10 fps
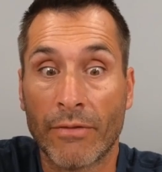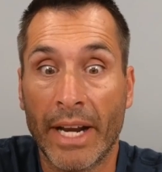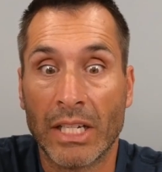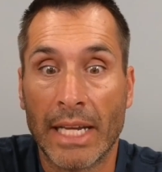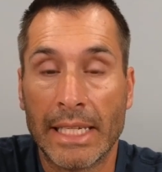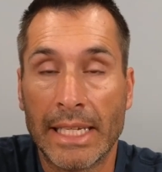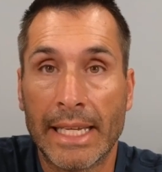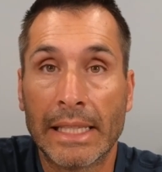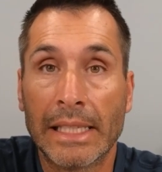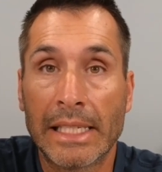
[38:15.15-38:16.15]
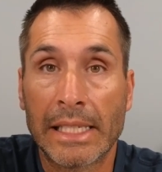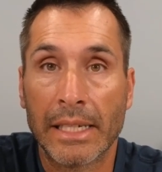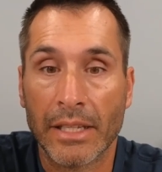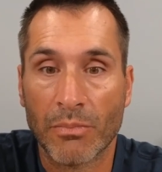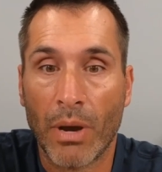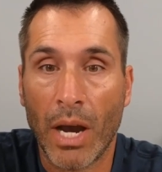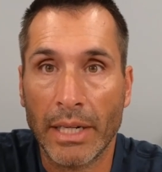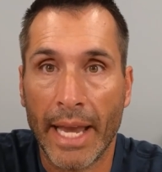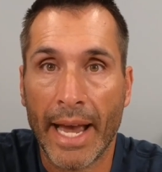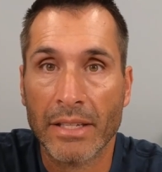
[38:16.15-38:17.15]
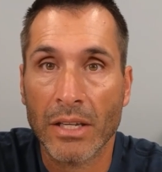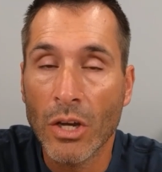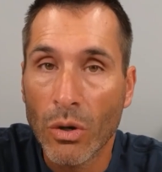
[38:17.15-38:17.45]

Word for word: franchisees that listen to this podcast,